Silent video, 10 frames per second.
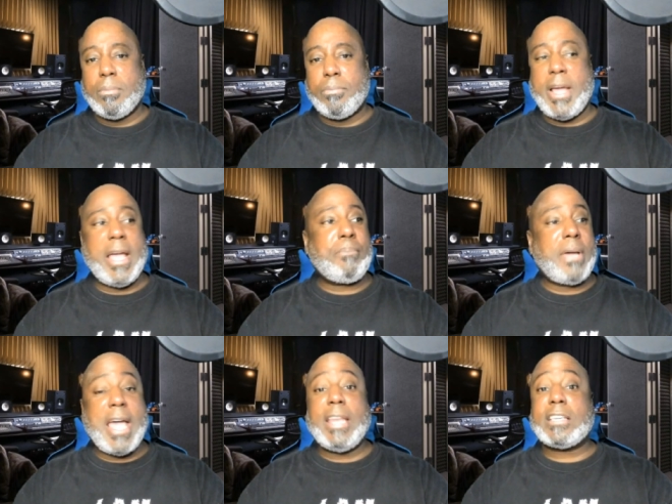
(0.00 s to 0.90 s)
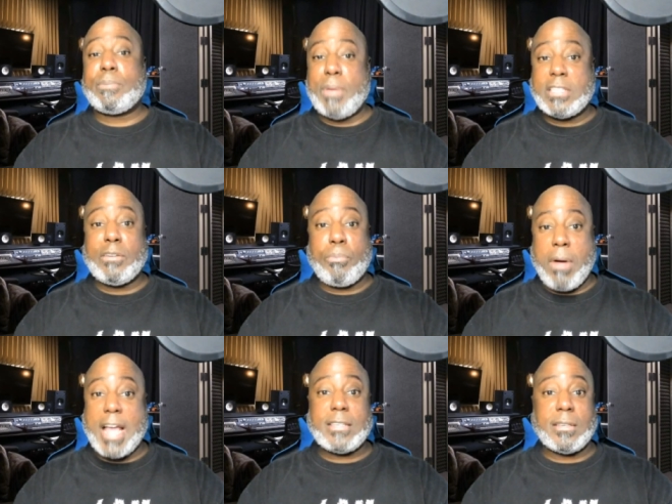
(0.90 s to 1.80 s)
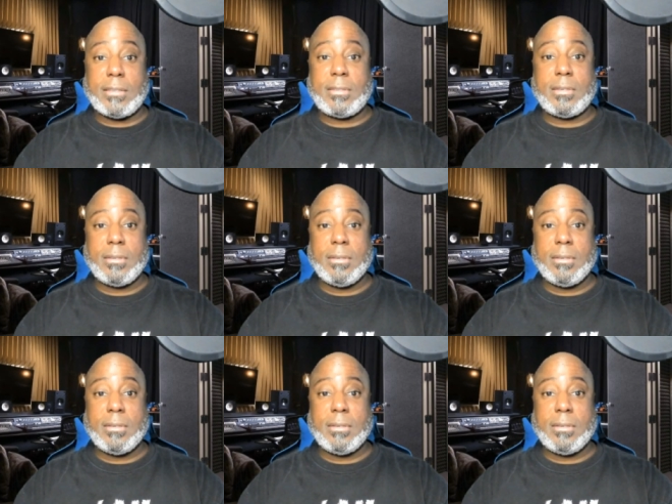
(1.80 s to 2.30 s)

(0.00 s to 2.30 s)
paying expensive prices.